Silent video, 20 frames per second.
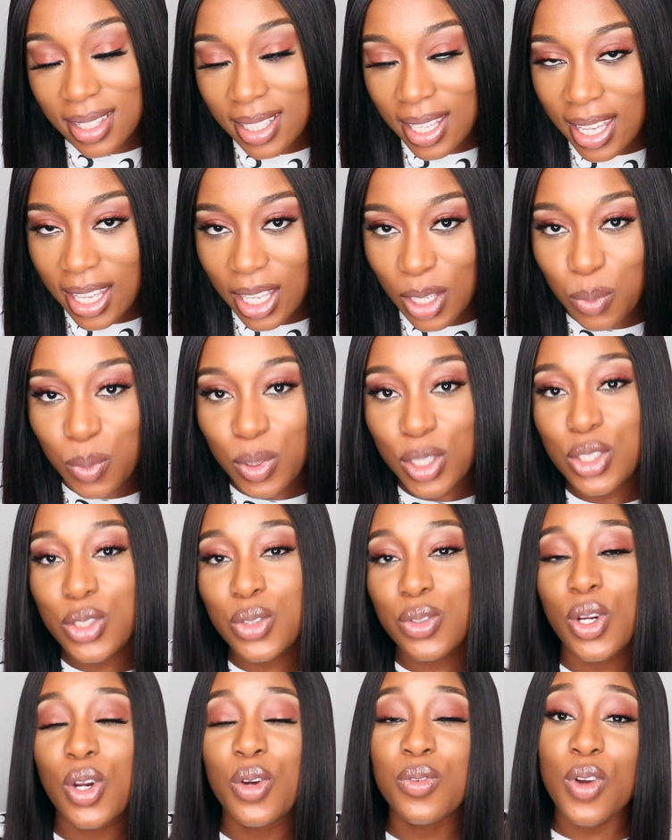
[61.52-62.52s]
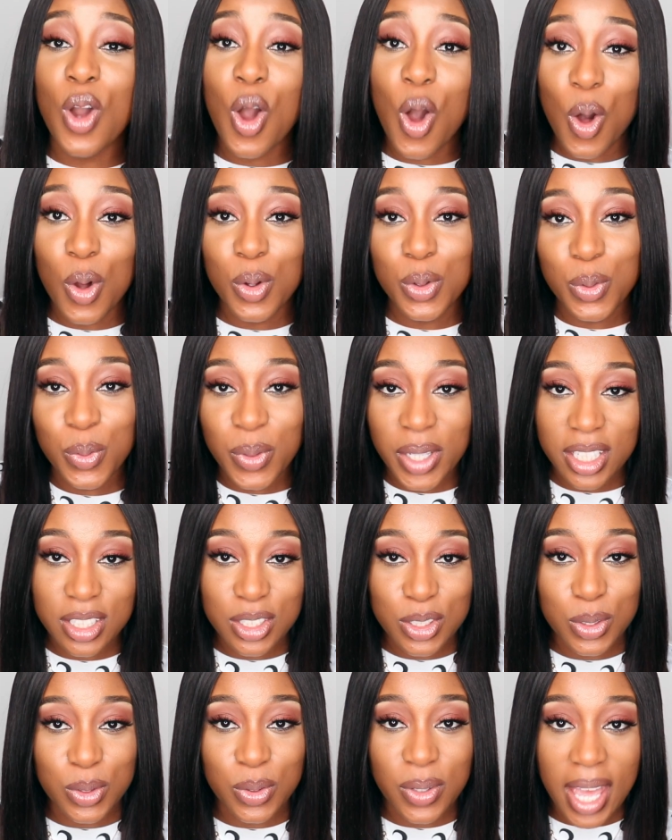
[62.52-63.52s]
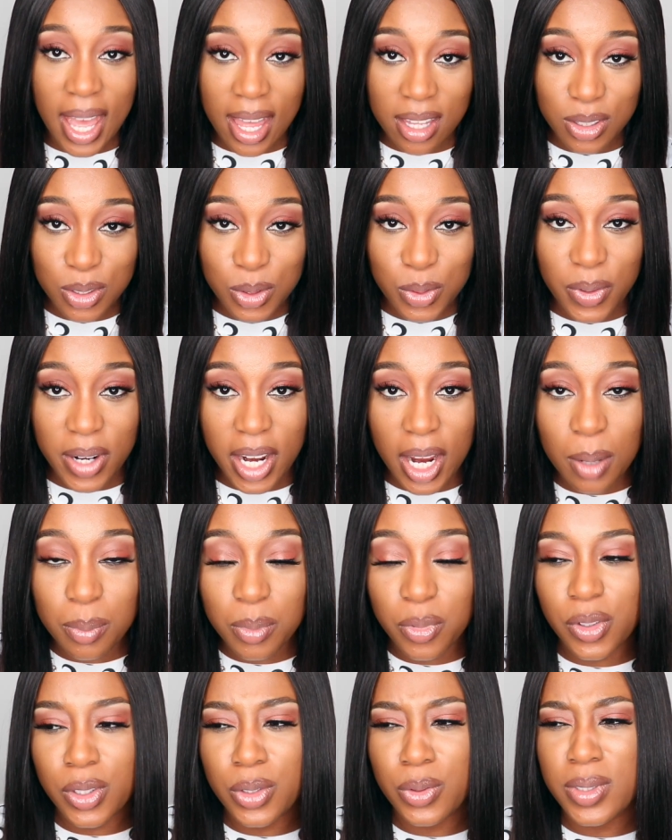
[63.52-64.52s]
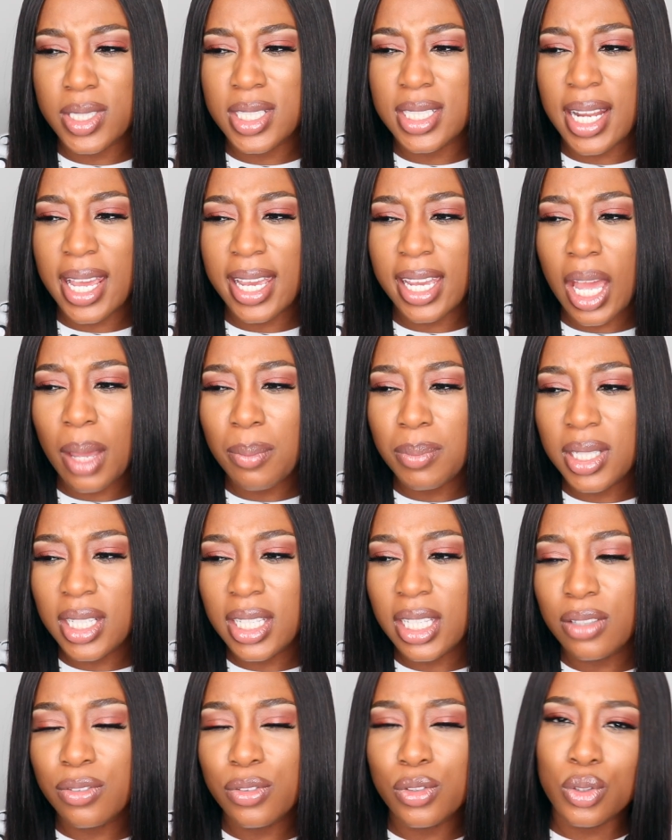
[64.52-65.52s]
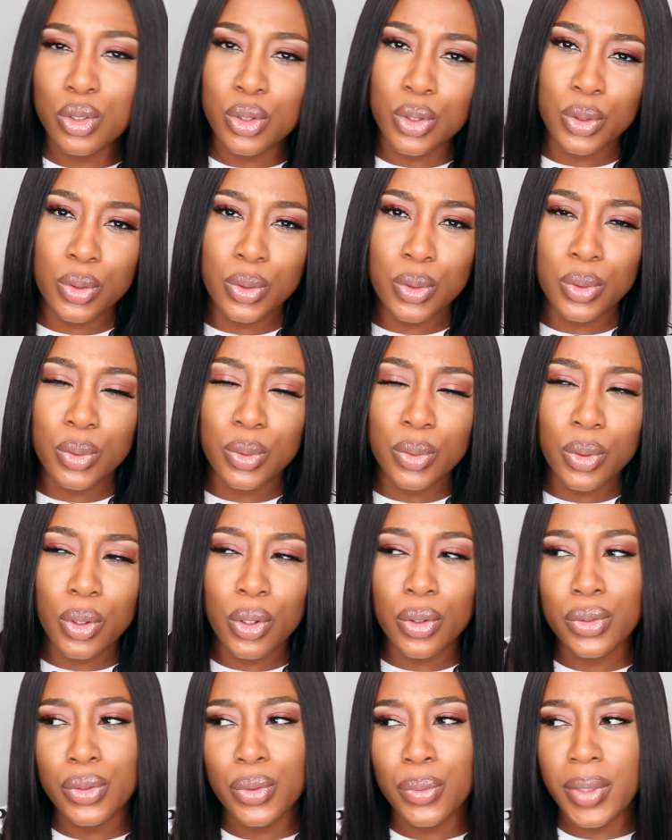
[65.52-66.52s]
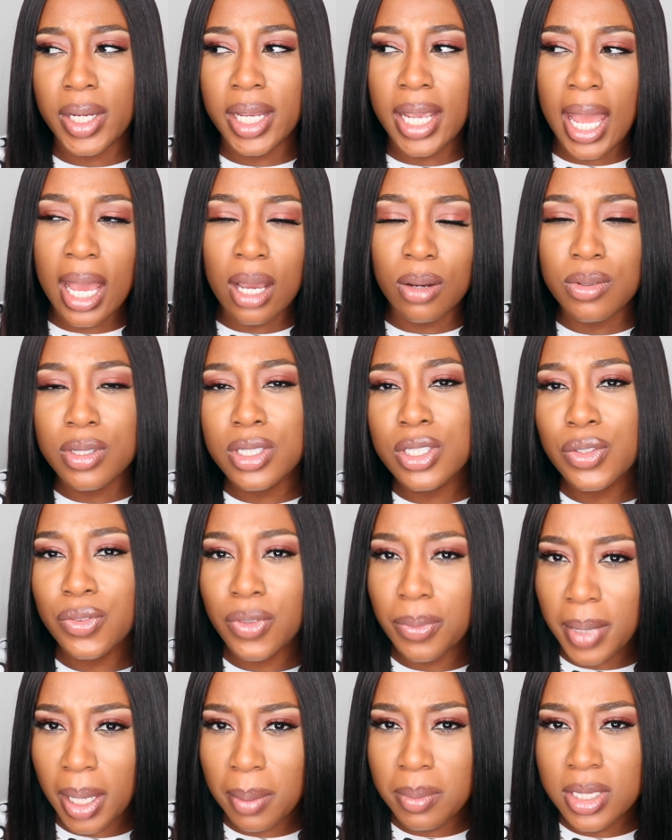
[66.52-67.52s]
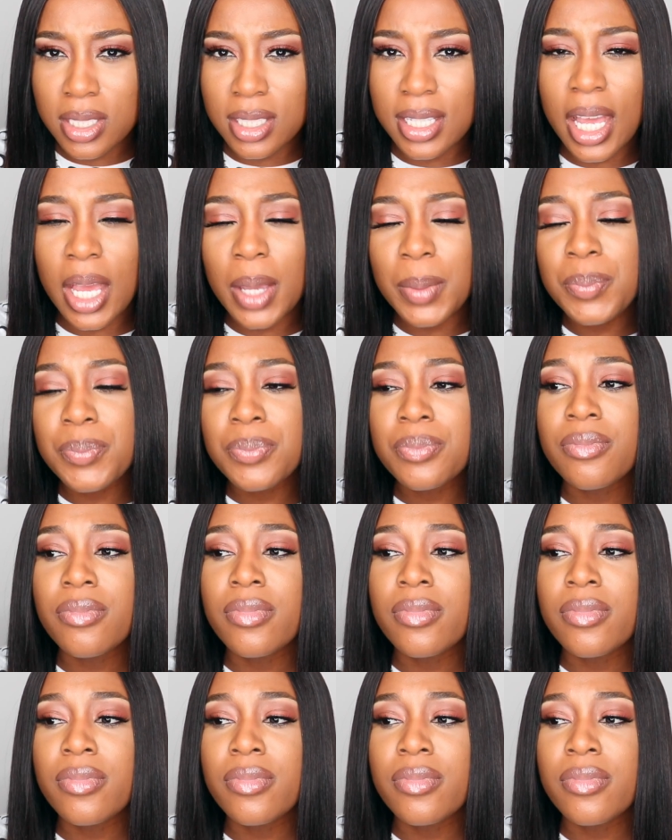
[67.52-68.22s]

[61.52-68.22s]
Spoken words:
day we drove all the way to Antwerp, which was like, I believe 2 or 3 hours from Amsterdam.